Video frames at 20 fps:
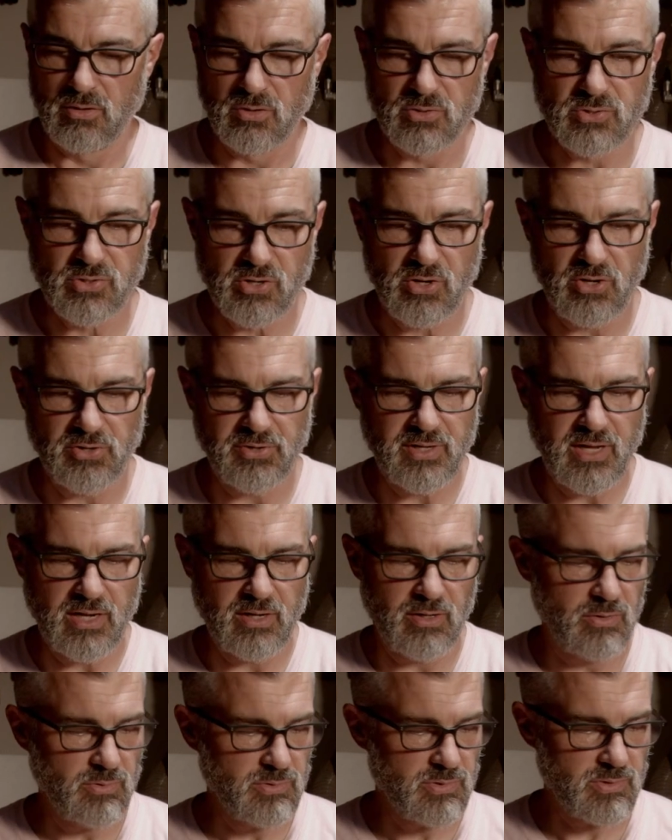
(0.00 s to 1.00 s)
Those are called
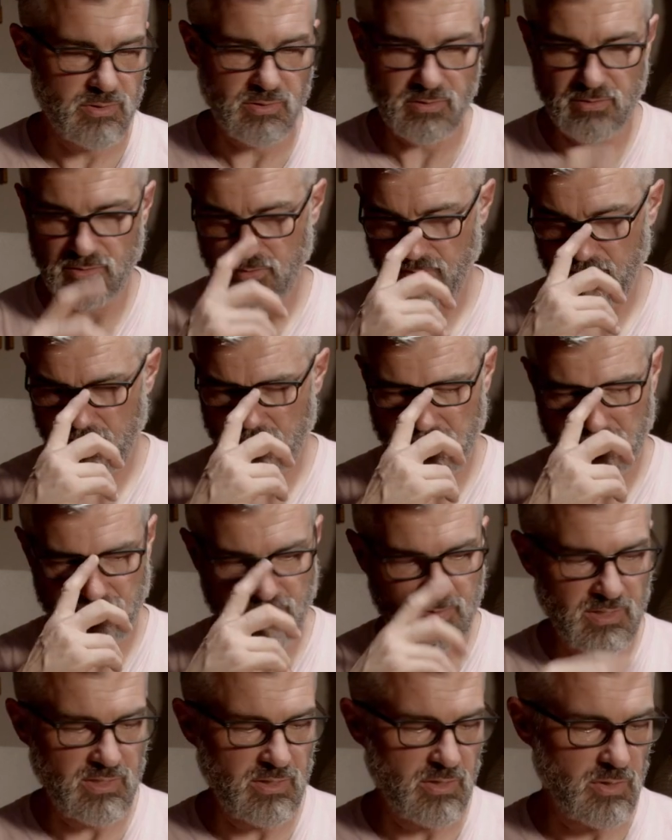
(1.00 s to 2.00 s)
dados. You guys
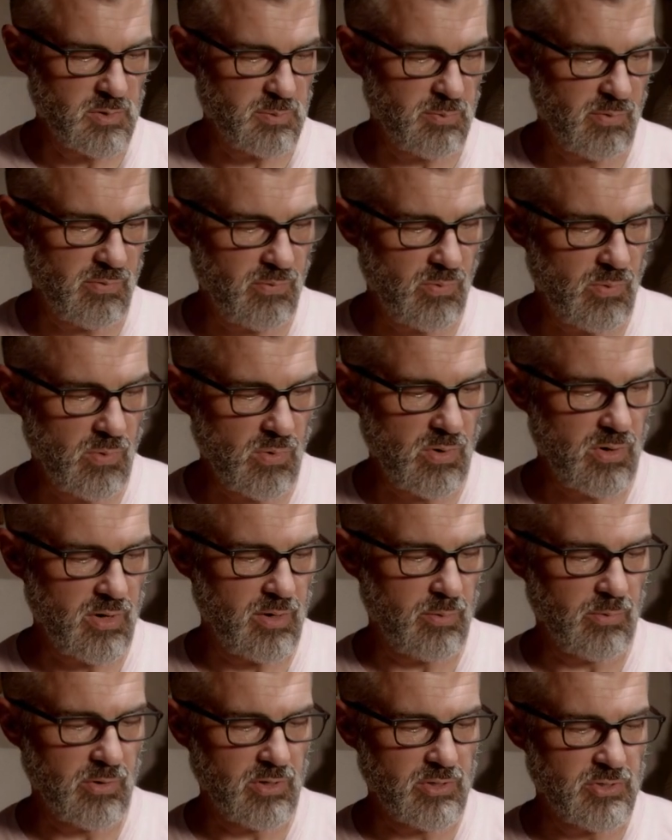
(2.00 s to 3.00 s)
have seen those before,
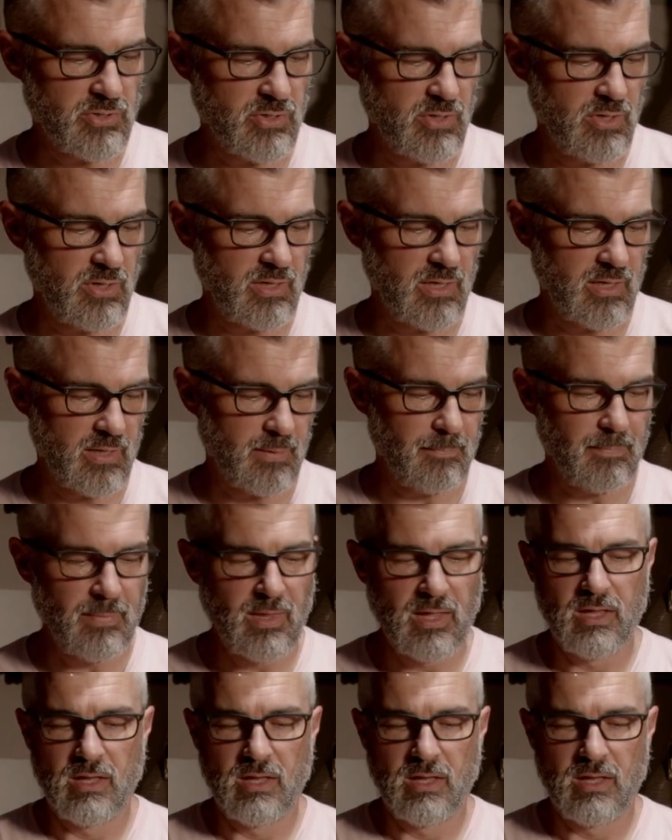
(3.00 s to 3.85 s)
and we're gonna show you again.